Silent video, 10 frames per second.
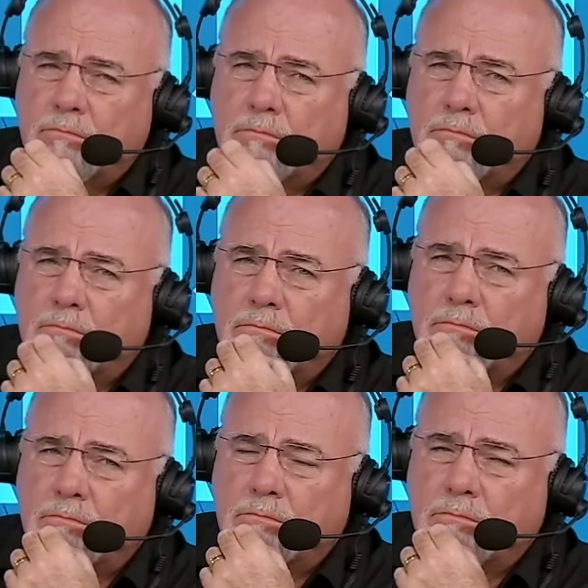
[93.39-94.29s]

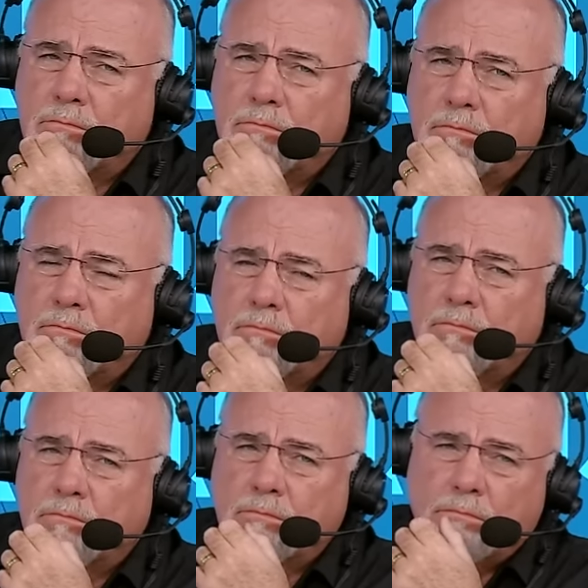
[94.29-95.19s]

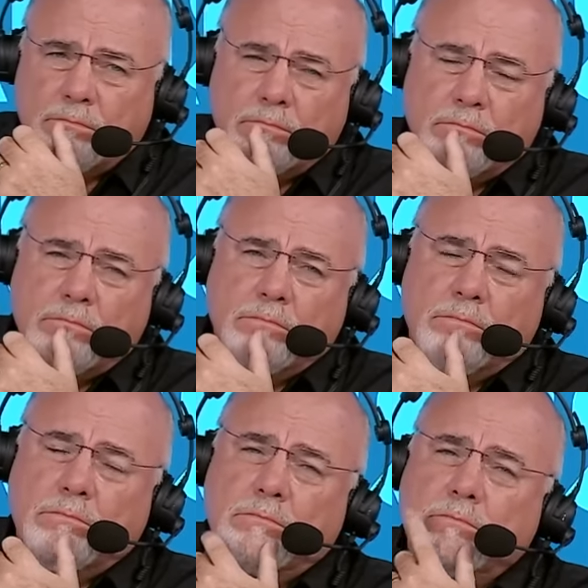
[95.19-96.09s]

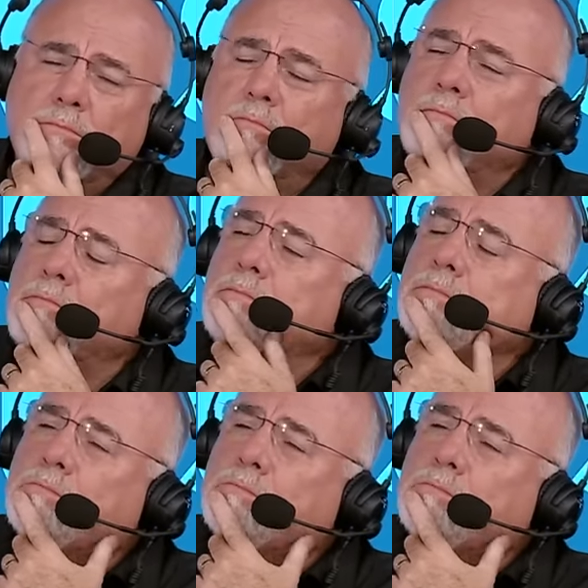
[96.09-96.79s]
[no speech]